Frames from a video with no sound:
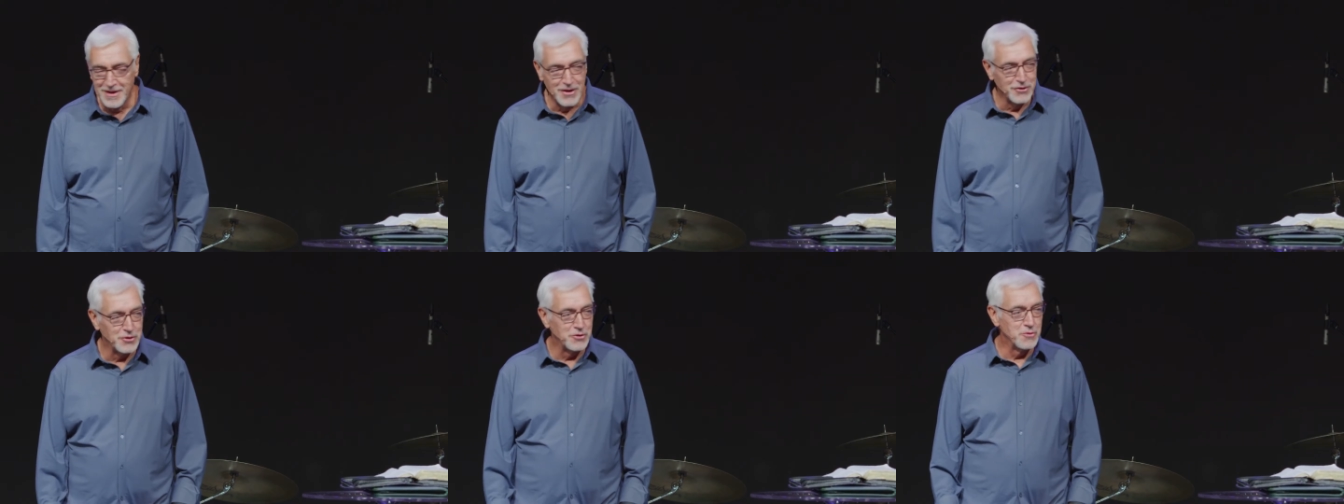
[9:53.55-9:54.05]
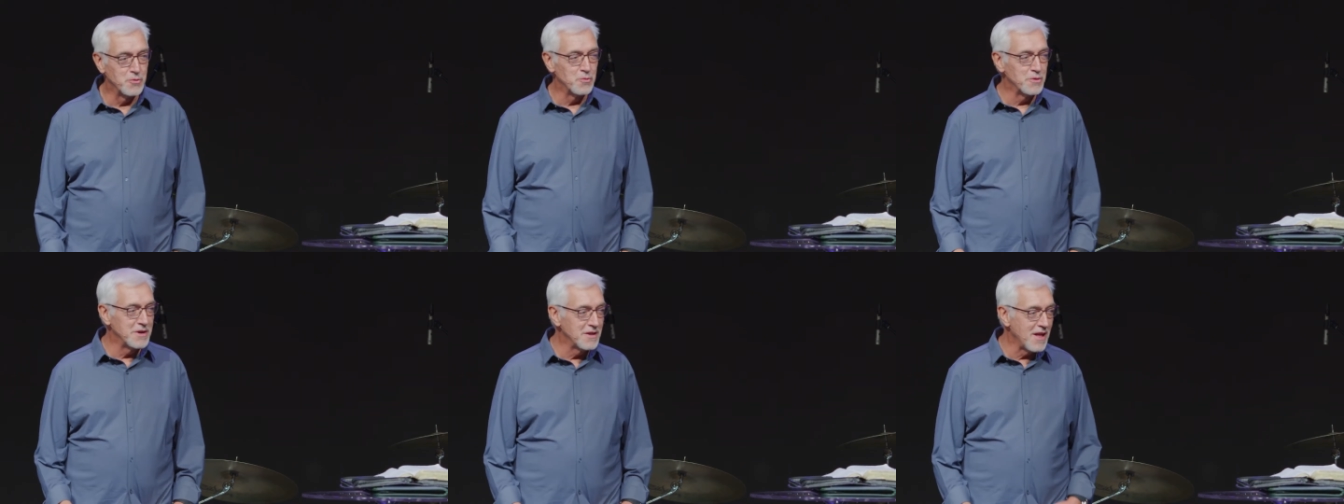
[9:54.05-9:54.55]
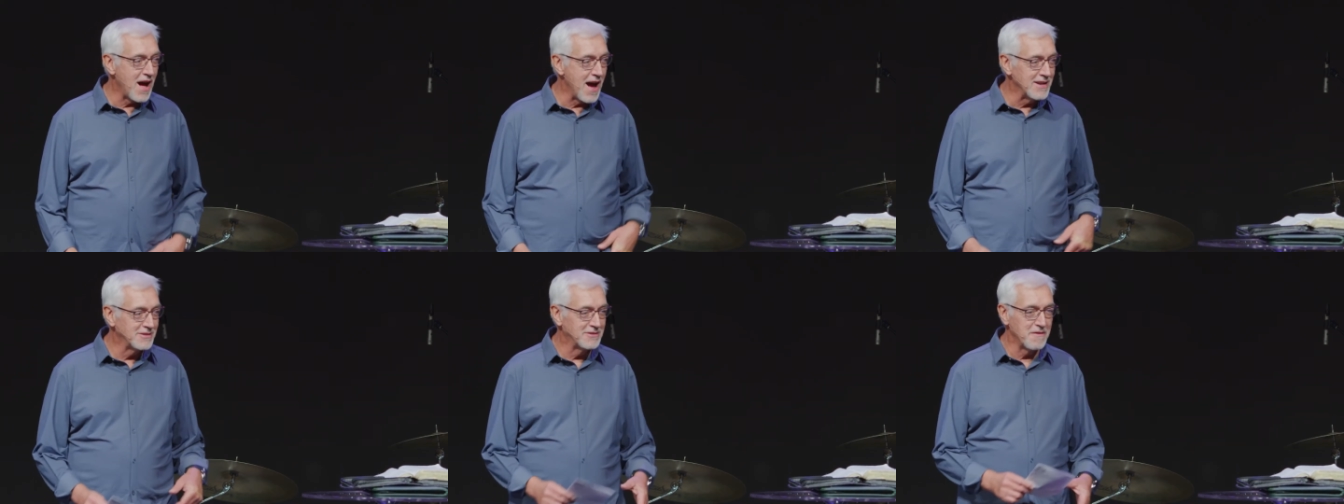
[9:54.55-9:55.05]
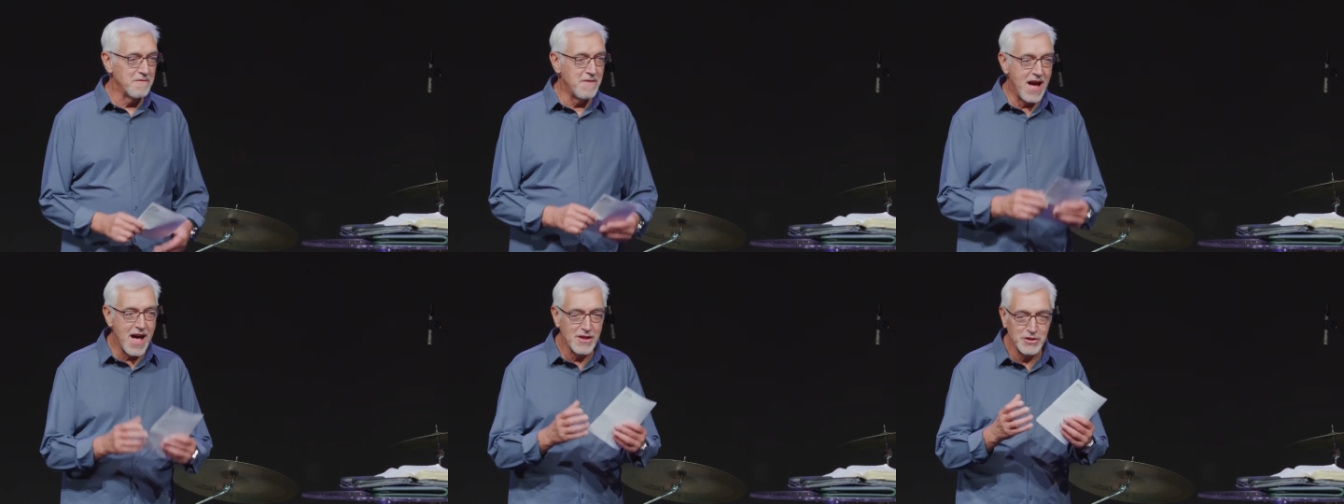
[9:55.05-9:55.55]
Do you realize the
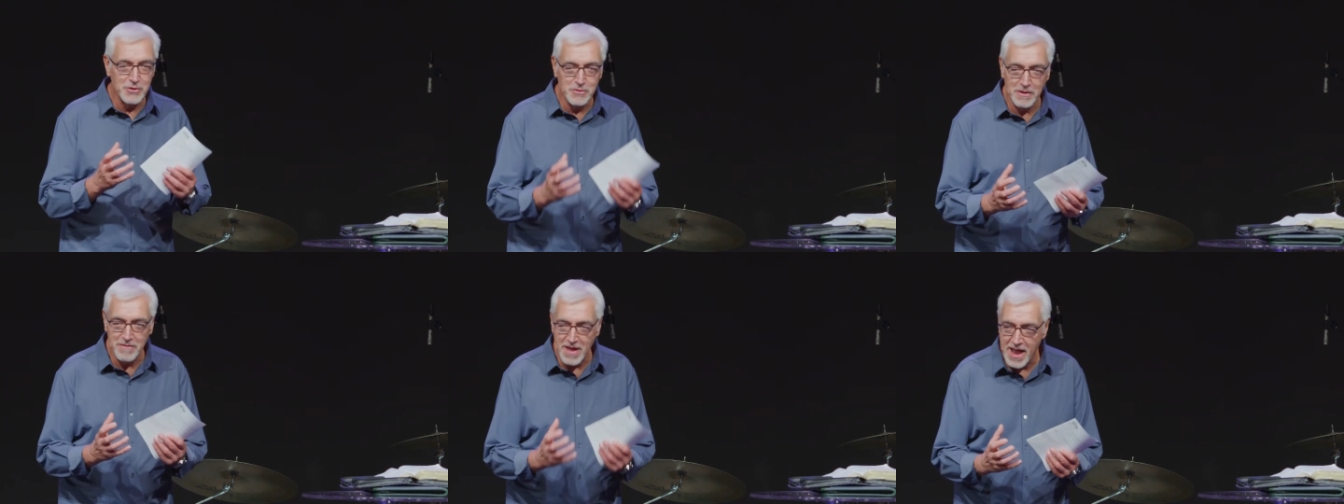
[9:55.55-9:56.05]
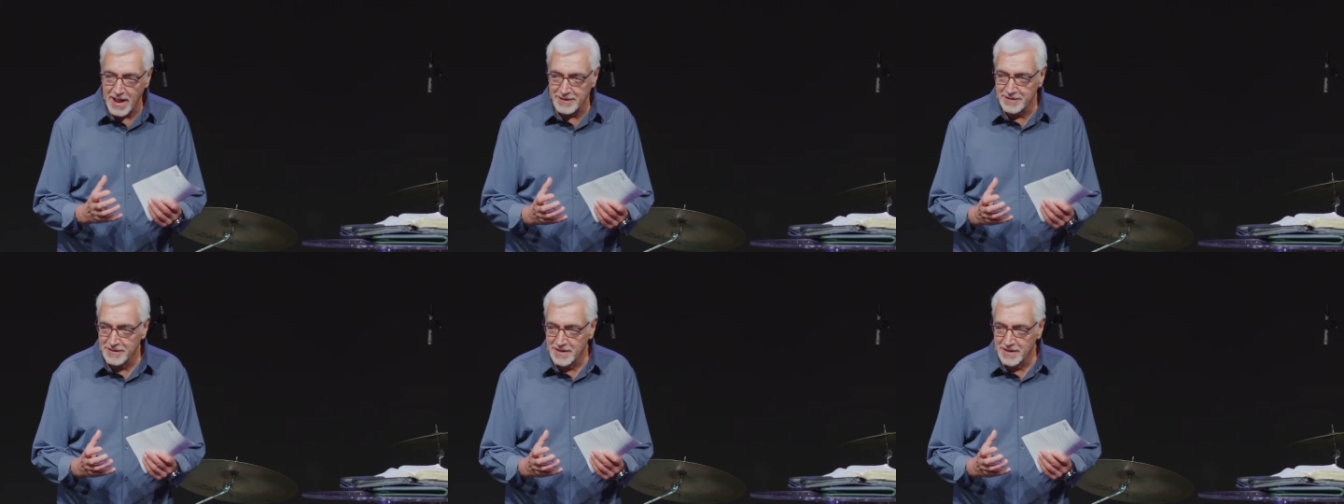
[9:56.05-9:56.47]
value of that?